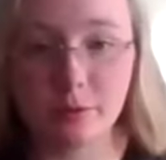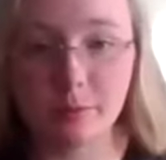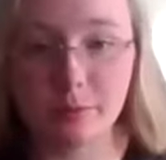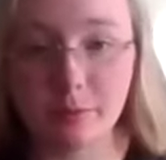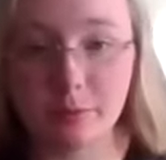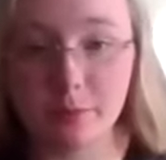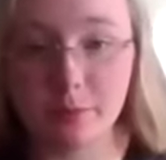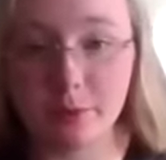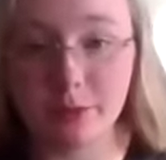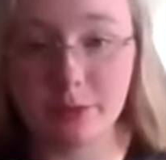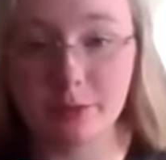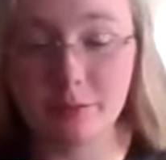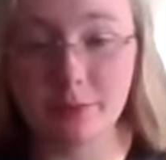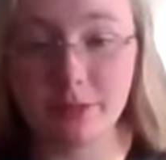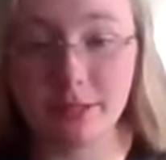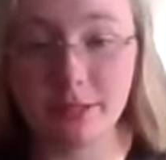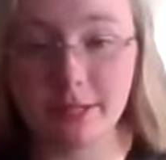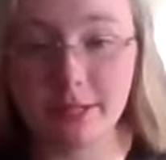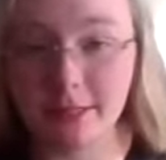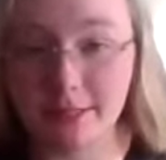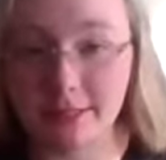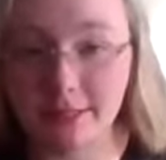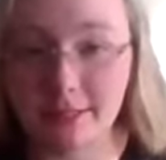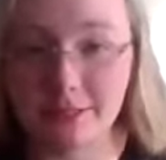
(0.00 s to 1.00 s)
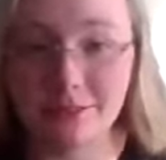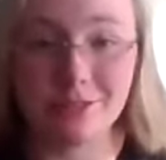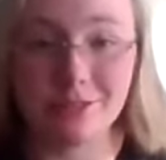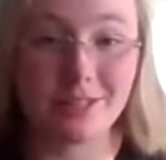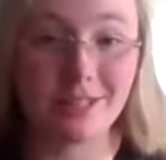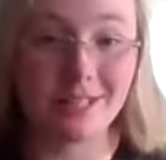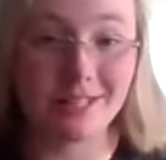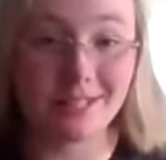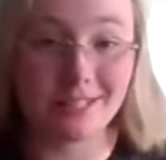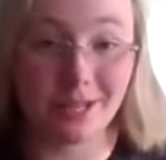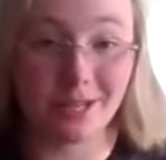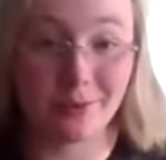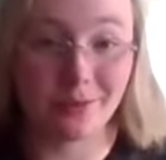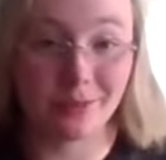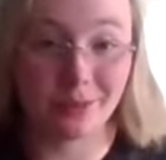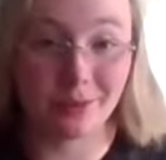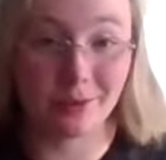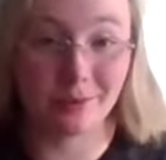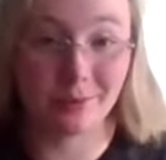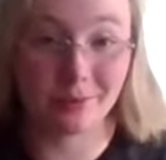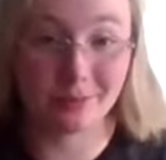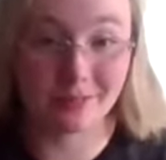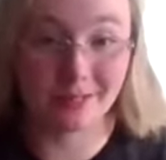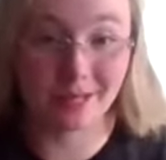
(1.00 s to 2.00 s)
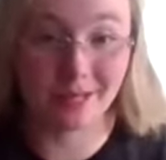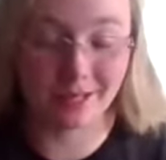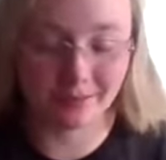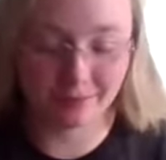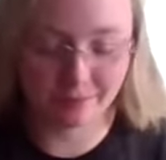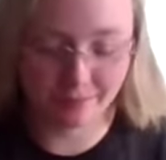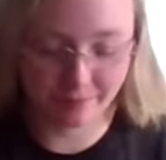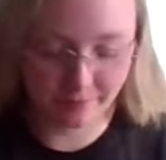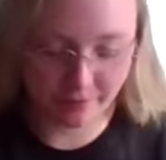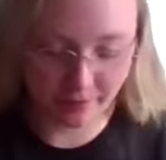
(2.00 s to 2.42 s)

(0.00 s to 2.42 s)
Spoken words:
bowl is pretty clean. So that's how we know we're done.